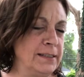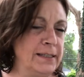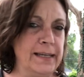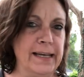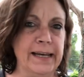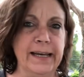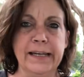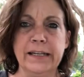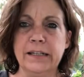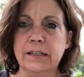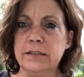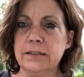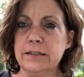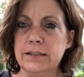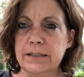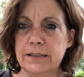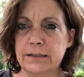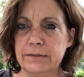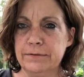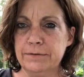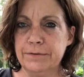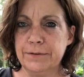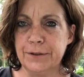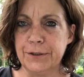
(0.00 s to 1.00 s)
kit
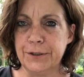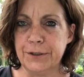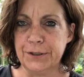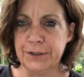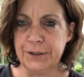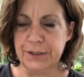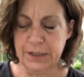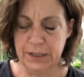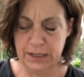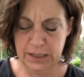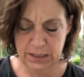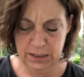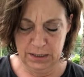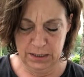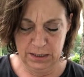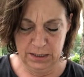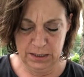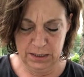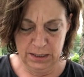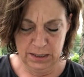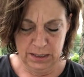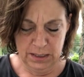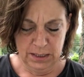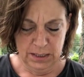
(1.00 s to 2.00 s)
for
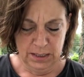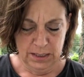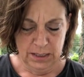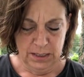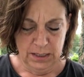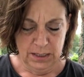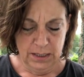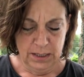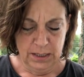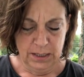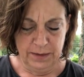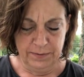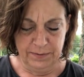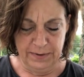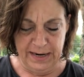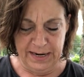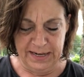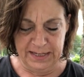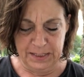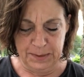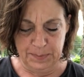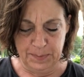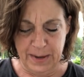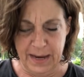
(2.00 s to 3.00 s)
the
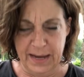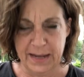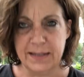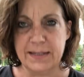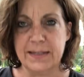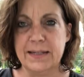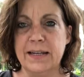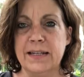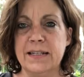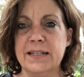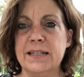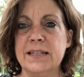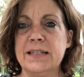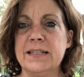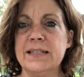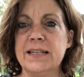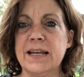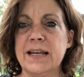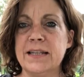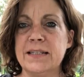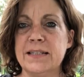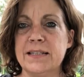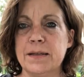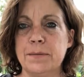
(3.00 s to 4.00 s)
raised beds, they did
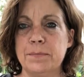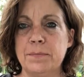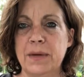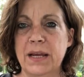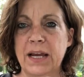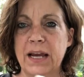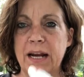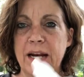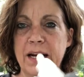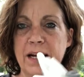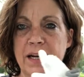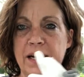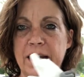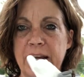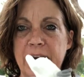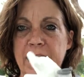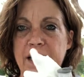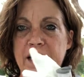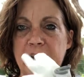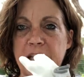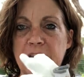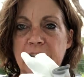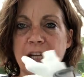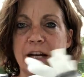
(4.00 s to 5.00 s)
send some handy dandy
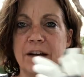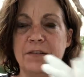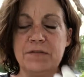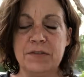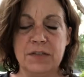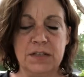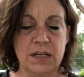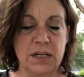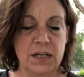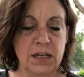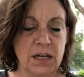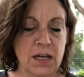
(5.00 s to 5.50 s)
gloves.